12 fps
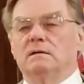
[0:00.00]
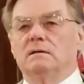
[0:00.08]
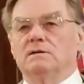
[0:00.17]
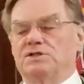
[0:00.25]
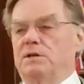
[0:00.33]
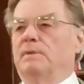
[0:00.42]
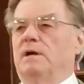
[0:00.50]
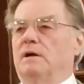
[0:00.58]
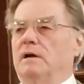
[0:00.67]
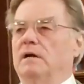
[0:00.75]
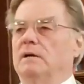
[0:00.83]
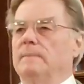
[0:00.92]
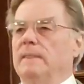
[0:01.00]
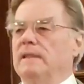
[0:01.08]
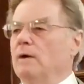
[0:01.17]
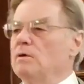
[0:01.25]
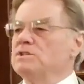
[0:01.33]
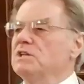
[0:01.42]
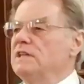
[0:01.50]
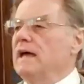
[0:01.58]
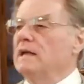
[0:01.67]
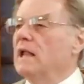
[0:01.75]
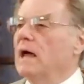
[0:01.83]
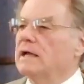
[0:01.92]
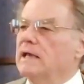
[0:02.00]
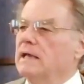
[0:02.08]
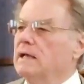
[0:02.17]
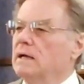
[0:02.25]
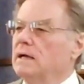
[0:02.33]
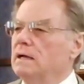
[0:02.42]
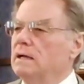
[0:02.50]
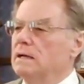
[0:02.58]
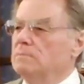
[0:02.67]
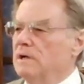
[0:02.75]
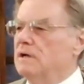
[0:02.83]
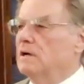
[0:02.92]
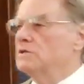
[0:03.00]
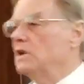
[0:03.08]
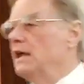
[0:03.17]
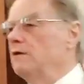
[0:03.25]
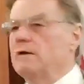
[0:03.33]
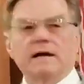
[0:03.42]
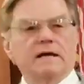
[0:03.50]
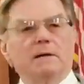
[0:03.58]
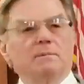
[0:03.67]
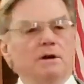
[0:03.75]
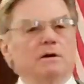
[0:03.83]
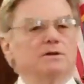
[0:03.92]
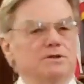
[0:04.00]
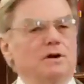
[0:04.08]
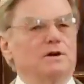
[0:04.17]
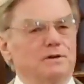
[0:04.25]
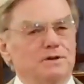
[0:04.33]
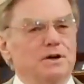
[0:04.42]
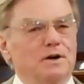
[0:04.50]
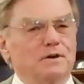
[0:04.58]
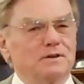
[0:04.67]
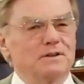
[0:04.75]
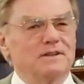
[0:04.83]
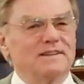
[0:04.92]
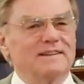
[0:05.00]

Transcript: seminary. Now, wasn't that lucky? Because later I came here and started a church